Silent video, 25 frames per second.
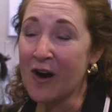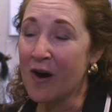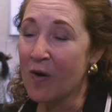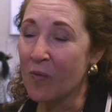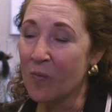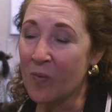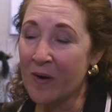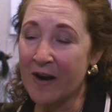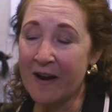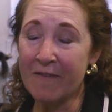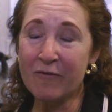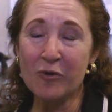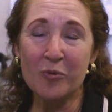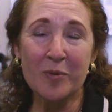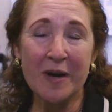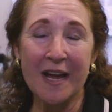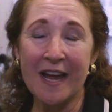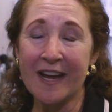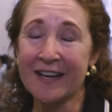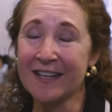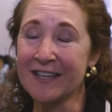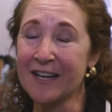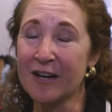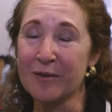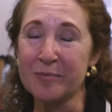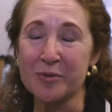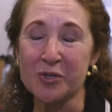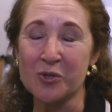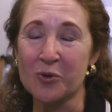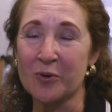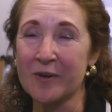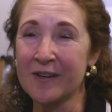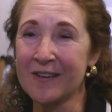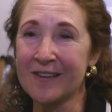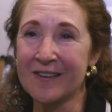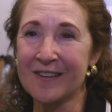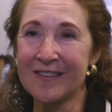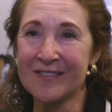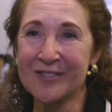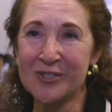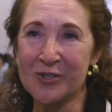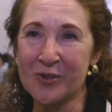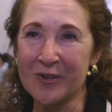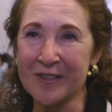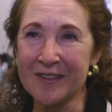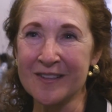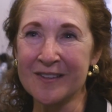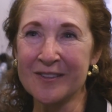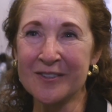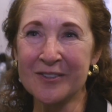way I can help
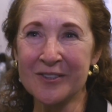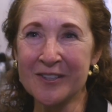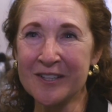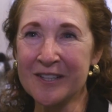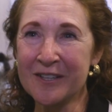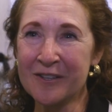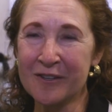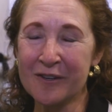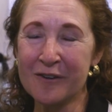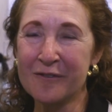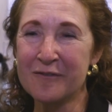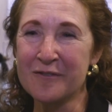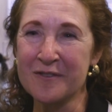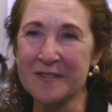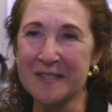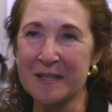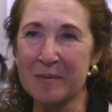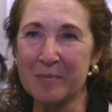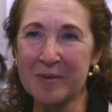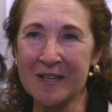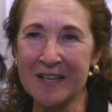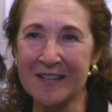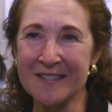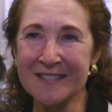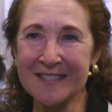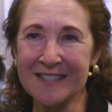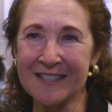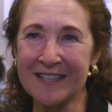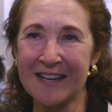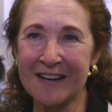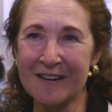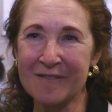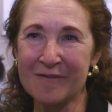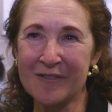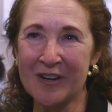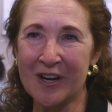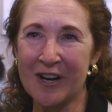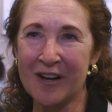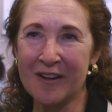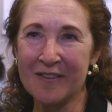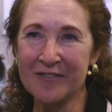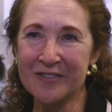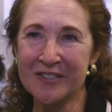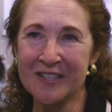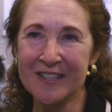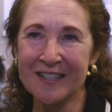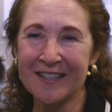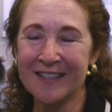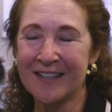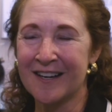shorten the learning curve for someone else to get involved.